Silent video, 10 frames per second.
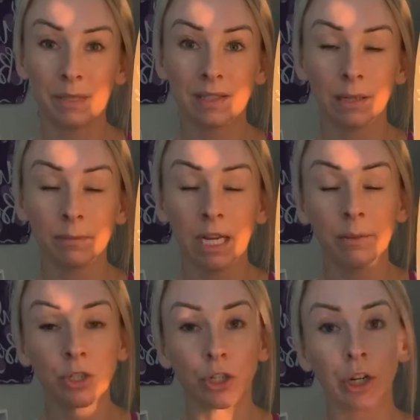
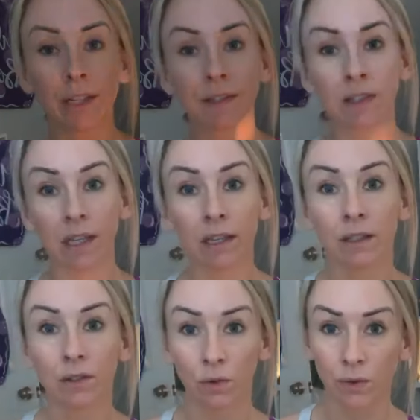Sometimes you're going to see
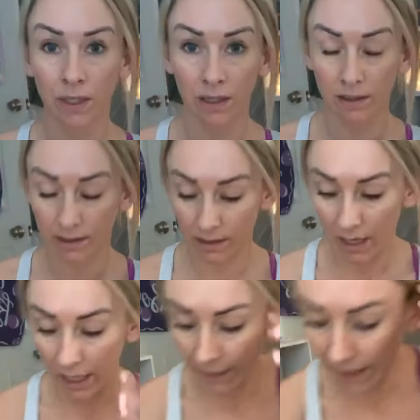consultants
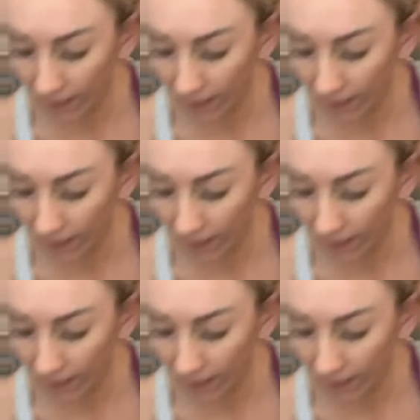that